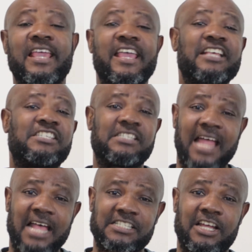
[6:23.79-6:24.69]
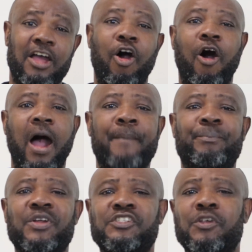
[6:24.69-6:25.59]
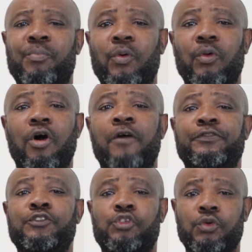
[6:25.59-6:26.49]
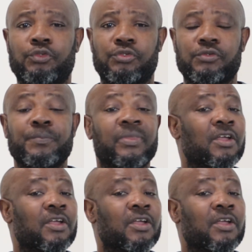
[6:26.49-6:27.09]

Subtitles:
his task, or a principle of truth,